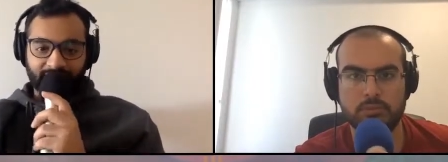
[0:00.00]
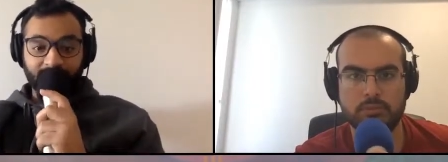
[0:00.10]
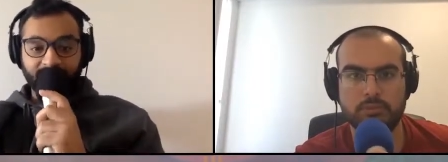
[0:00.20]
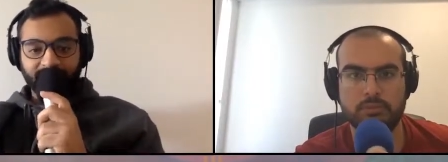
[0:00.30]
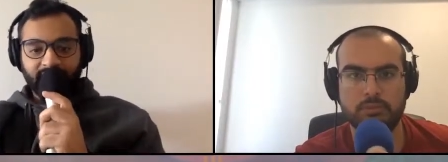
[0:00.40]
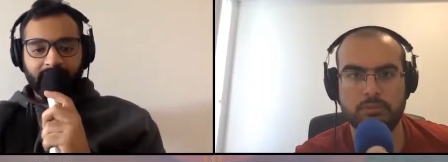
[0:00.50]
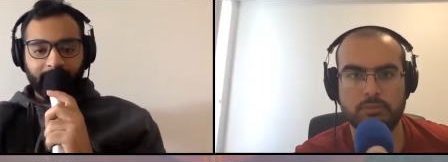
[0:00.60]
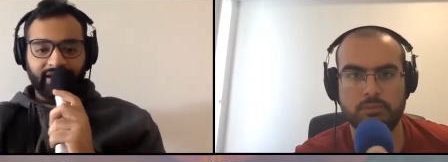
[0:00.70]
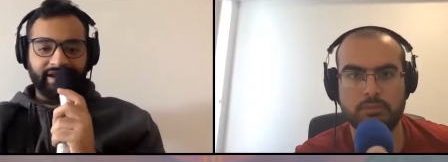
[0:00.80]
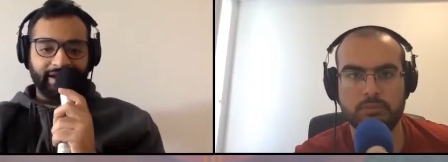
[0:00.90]
Speaker 1: would have
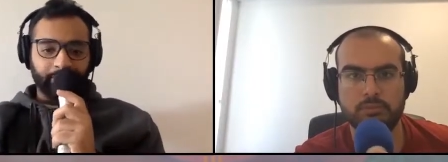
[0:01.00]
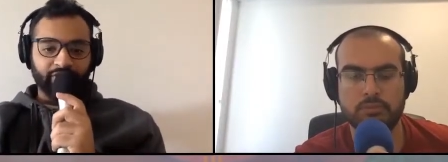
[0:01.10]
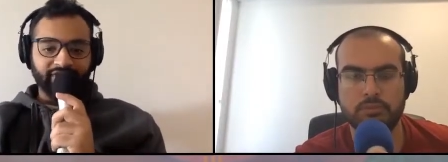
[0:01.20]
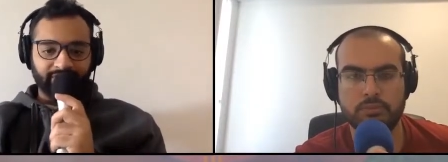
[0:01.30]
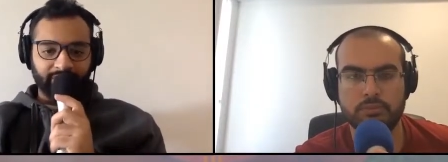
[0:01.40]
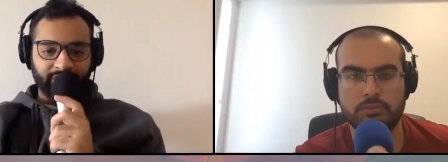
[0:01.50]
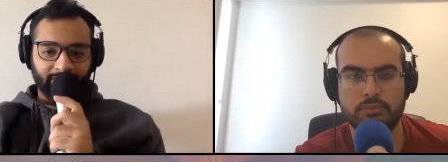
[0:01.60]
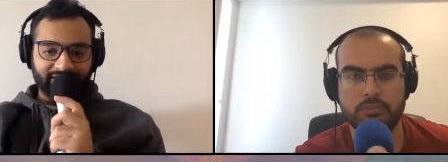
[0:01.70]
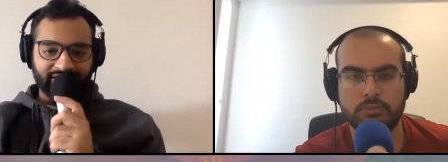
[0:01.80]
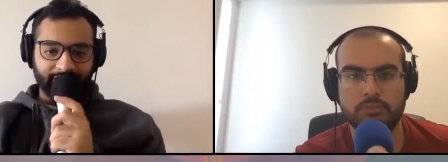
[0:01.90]
been at eight points if they would have
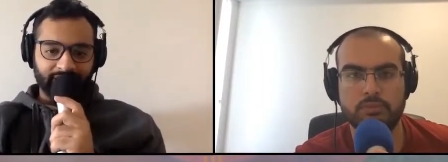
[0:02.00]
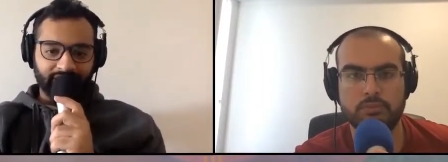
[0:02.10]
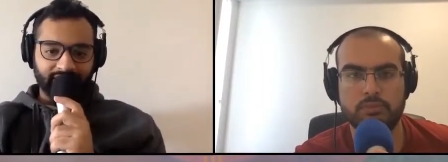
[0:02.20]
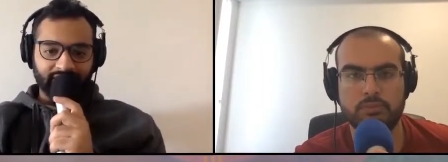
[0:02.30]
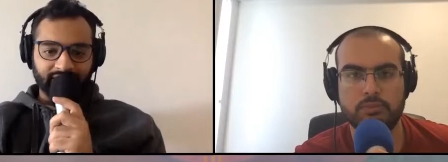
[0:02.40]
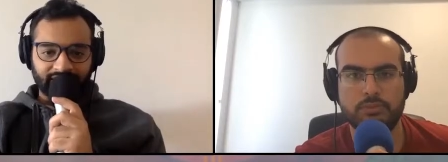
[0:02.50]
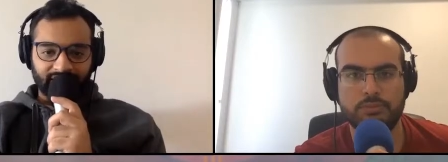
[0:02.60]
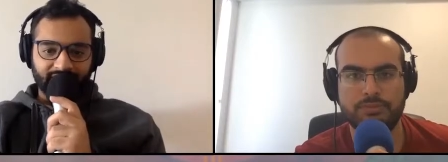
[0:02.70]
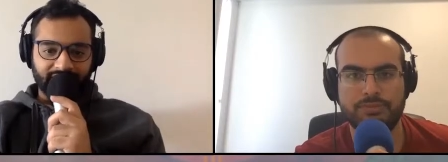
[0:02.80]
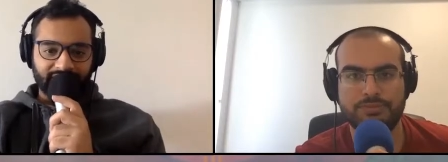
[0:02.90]
won this, but uh, now
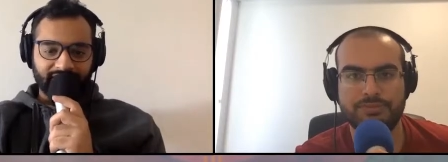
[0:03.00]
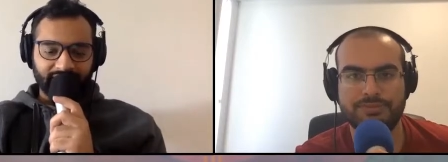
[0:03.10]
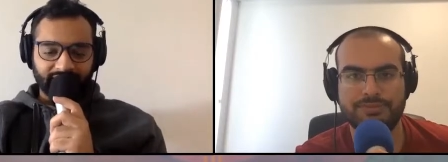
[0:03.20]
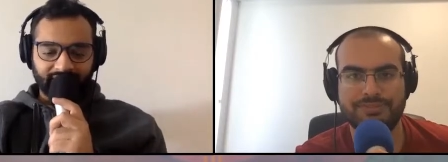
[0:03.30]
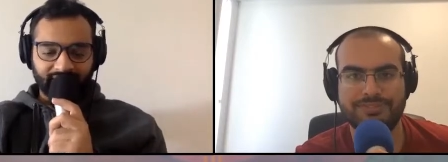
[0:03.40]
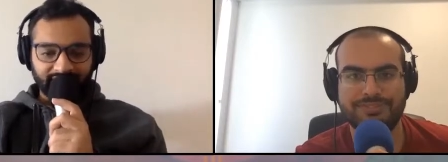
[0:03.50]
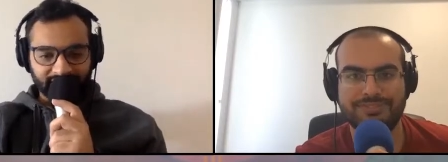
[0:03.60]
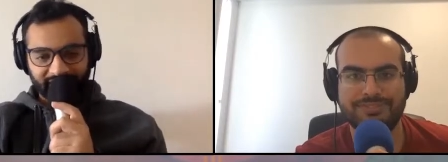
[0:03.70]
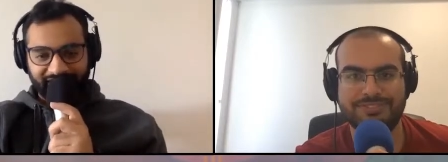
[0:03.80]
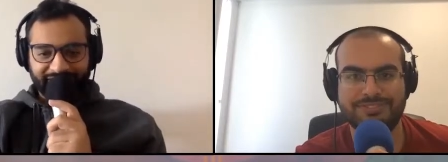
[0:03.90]
they're kind of again
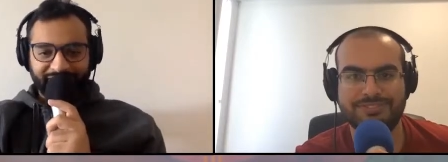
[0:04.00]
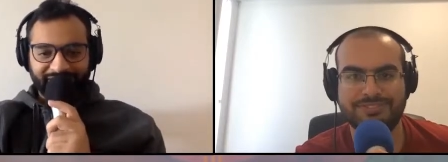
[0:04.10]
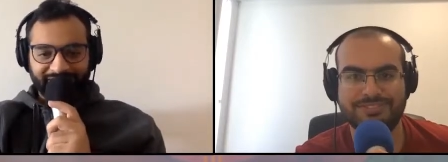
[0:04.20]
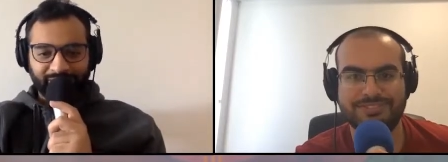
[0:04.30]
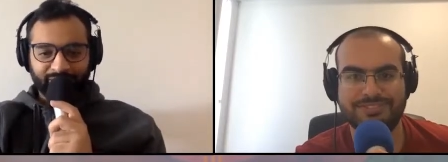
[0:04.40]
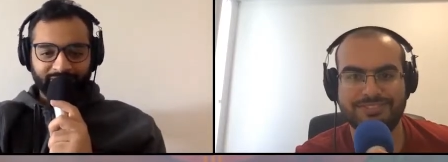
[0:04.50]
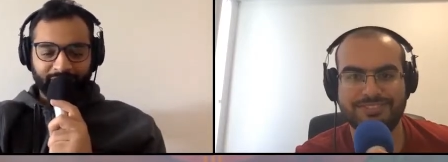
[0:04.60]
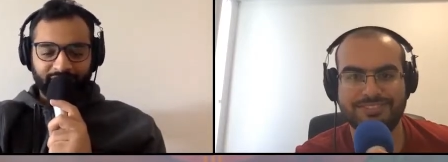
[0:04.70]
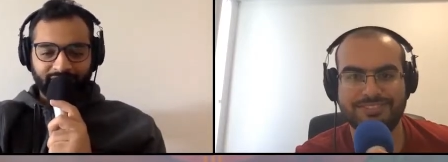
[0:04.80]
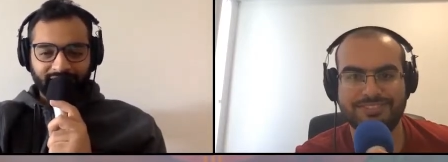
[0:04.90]
fighting for that fourth
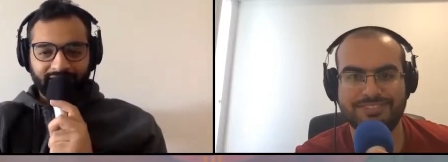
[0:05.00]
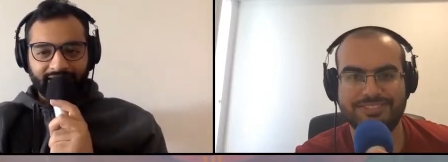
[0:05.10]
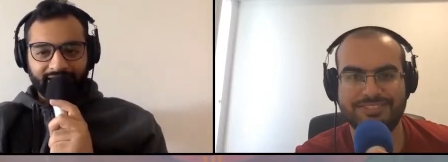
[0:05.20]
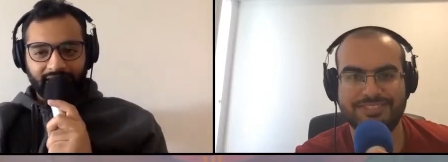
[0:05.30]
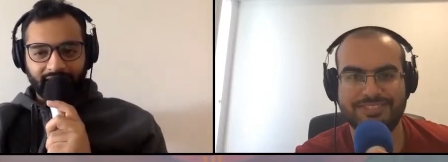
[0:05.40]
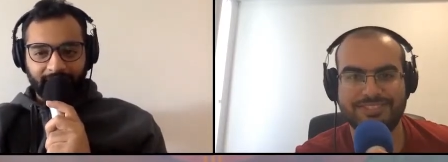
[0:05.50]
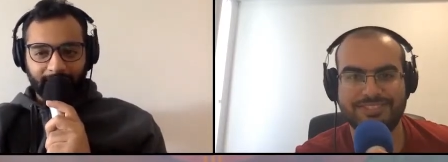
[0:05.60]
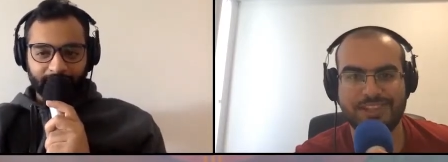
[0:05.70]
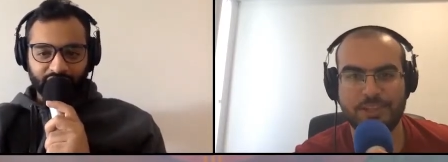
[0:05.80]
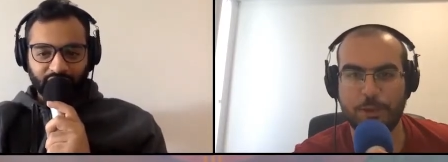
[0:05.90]
spot.
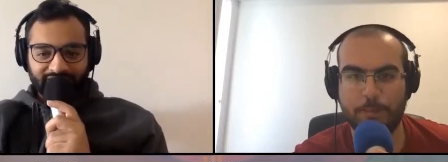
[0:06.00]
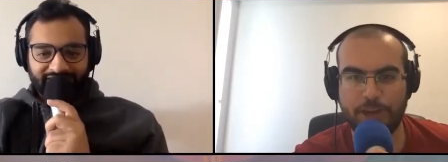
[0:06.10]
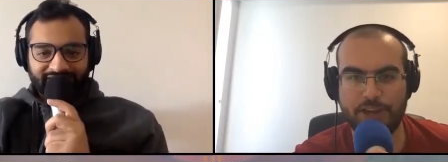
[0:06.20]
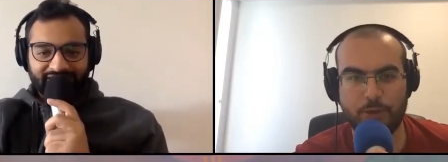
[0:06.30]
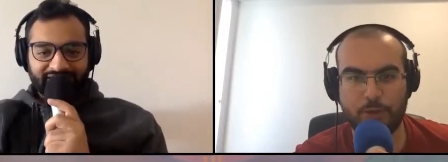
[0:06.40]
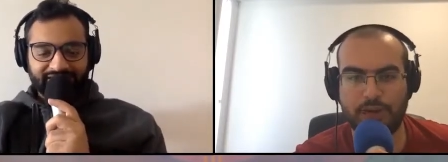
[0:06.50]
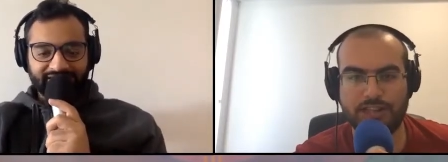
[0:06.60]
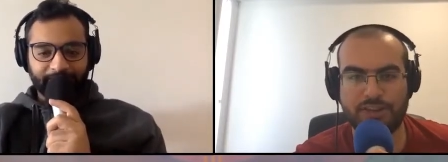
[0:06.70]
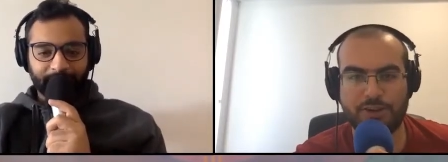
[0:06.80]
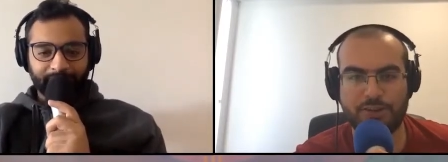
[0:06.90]
Um, so
Speaker 2: your it's, boy it's,
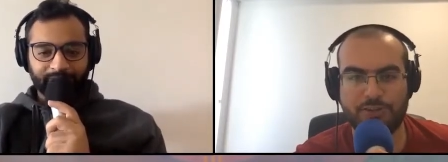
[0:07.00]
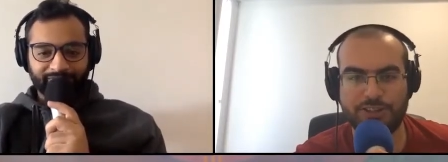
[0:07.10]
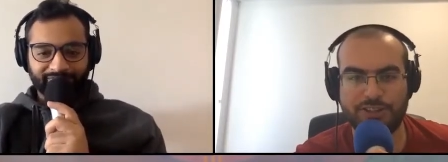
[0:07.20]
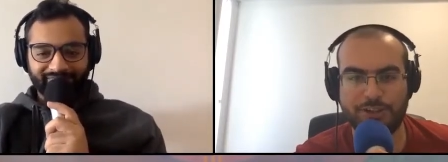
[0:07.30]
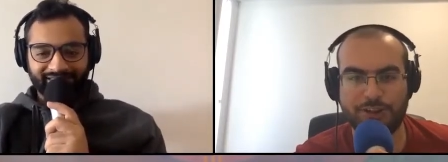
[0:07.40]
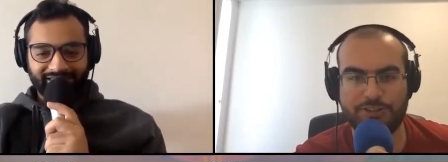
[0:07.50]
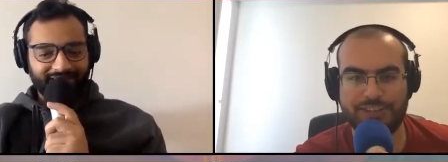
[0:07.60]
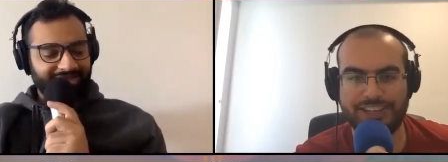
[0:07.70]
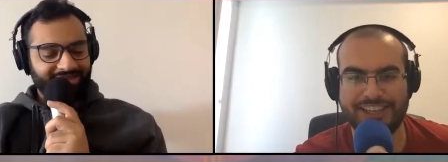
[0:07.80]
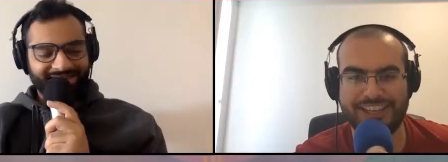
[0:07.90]
Tewatia couldn't finish it off
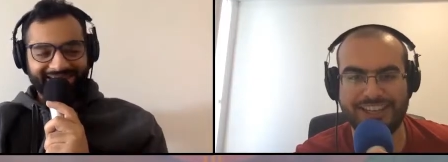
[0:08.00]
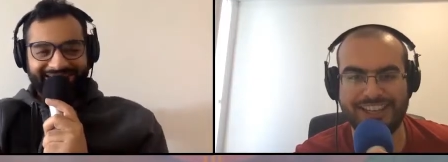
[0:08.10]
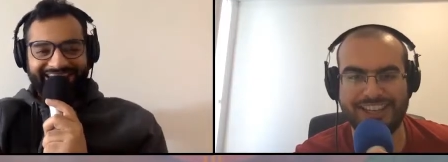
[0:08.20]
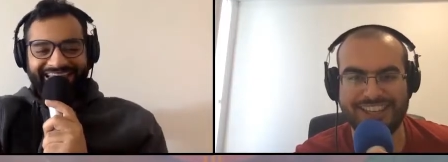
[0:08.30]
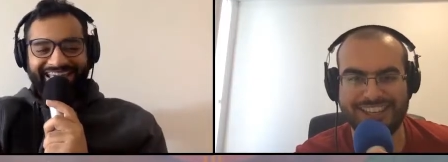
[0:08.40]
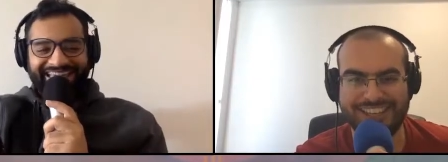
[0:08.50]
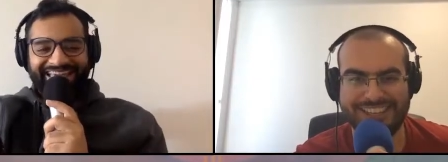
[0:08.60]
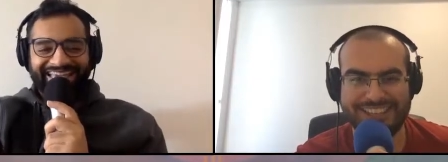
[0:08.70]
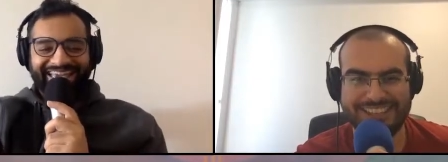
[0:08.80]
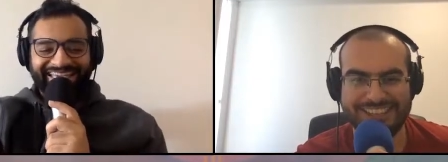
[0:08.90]
today.
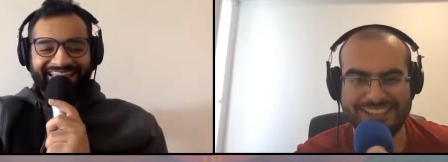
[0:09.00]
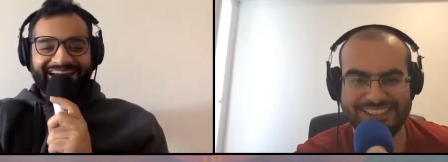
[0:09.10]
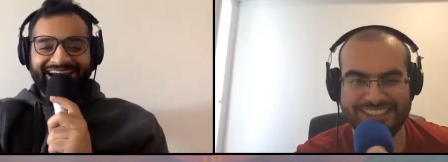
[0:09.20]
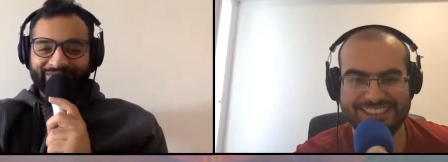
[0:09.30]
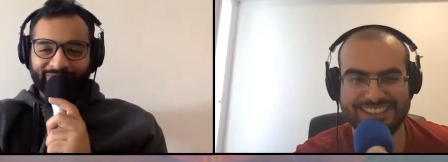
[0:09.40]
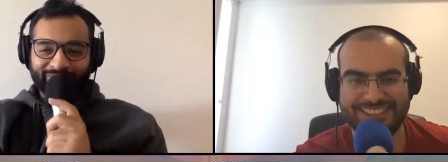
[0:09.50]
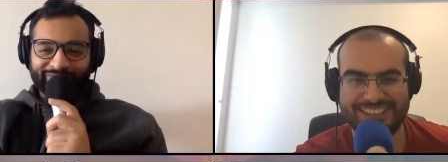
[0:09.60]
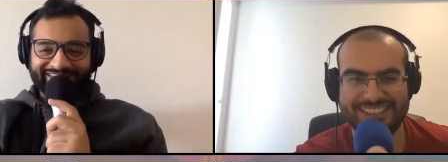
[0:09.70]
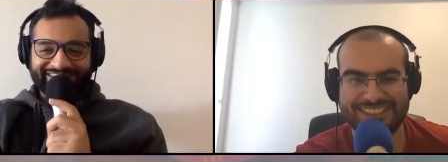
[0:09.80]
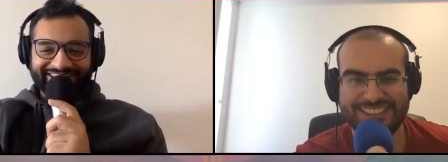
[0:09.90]
Speaker 1: I told you
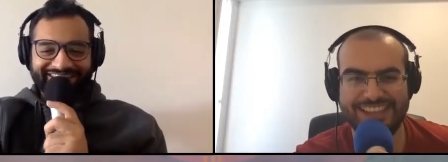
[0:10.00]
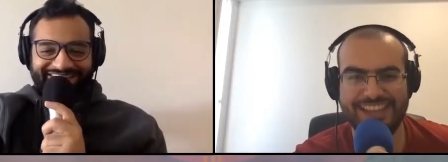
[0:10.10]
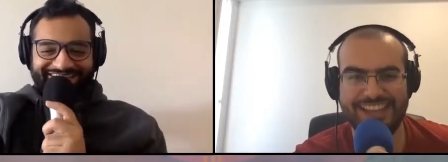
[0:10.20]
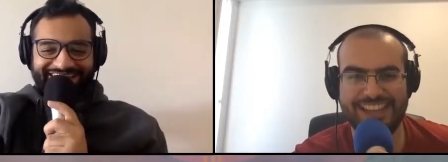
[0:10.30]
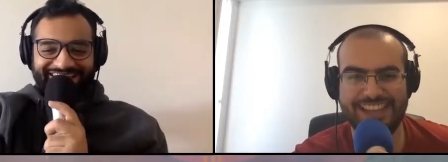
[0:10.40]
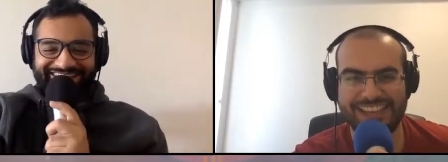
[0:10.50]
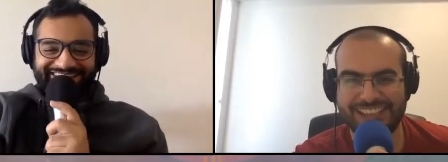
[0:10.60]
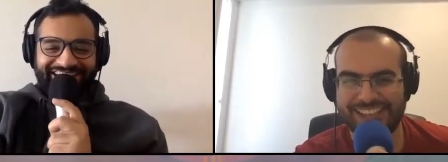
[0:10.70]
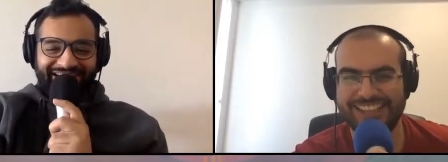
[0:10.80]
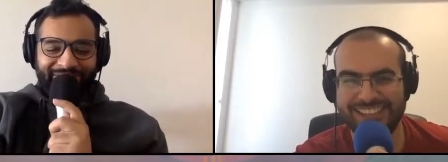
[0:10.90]
yesterday he's, he's
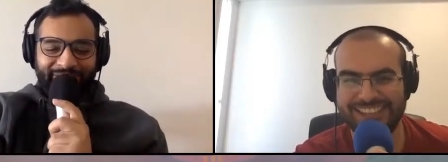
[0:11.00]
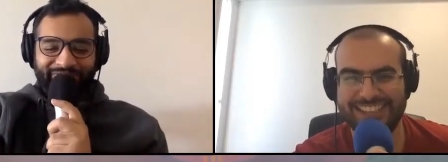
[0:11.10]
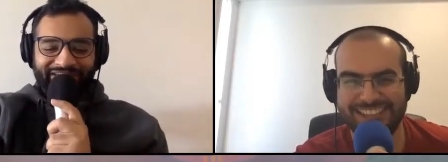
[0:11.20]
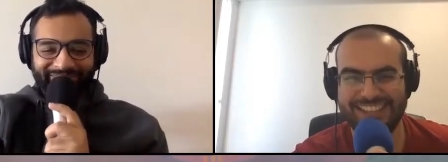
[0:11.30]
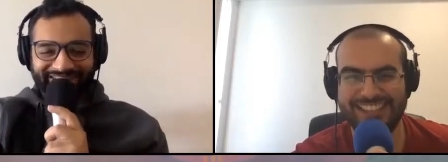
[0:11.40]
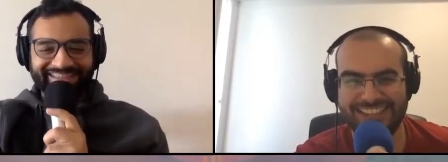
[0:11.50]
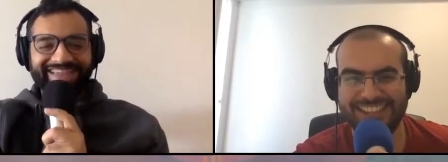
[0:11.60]
gonna have a poor game today.